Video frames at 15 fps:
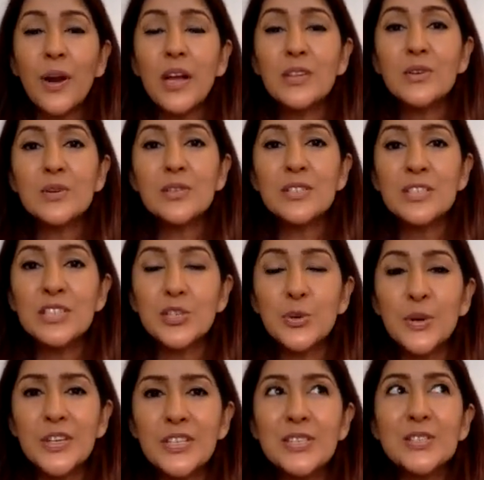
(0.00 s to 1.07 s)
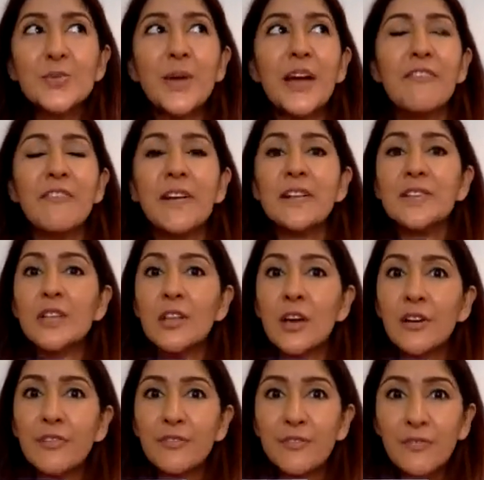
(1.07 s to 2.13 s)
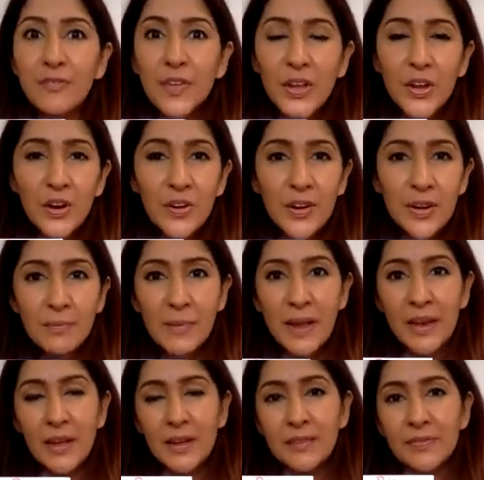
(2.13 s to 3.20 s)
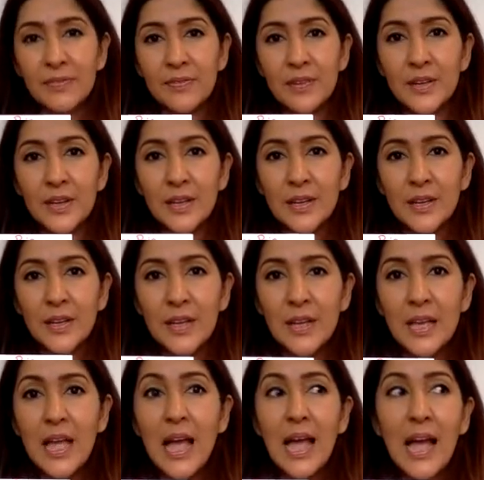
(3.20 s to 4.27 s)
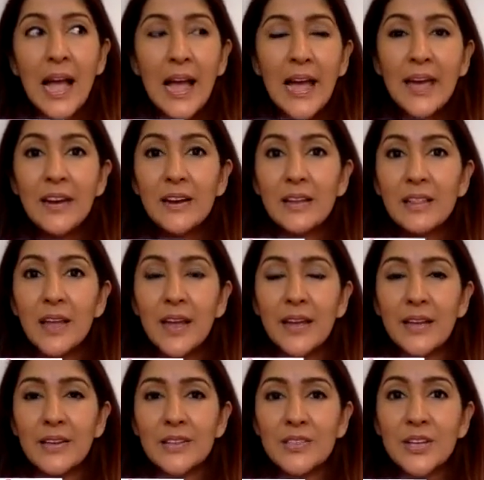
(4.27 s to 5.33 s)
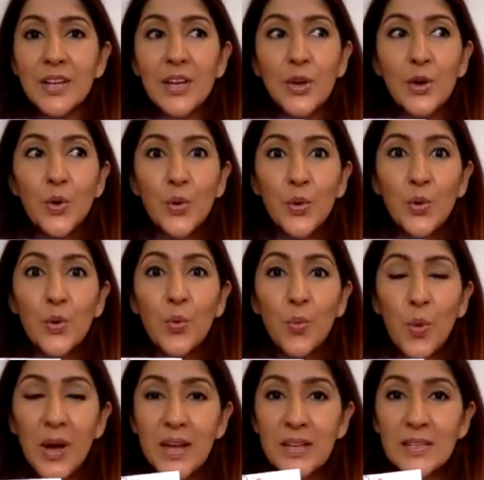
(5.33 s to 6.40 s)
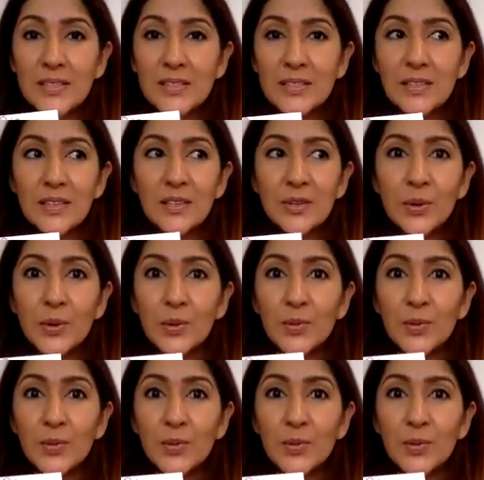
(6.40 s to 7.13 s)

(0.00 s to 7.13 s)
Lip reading: What are those situations where I felt a lot of fear in my life? I had a client who was,